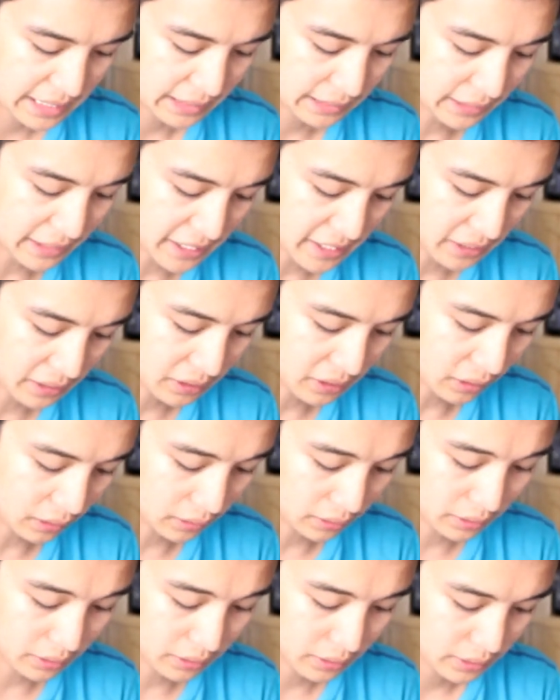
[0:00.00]
light and
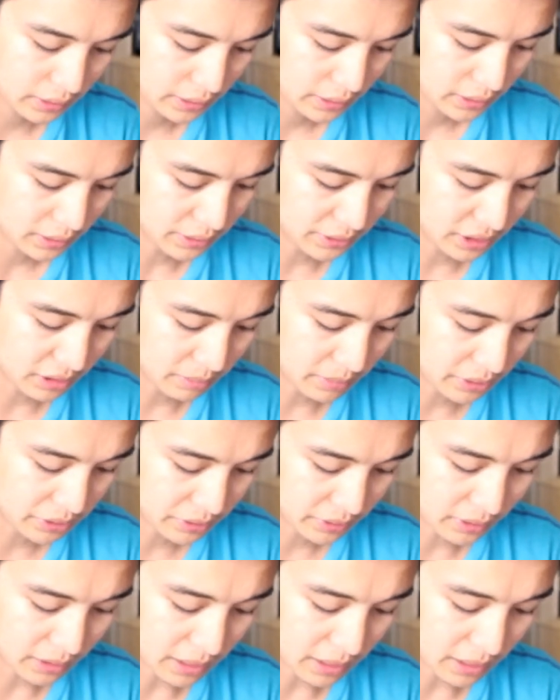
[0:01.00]
color, geometric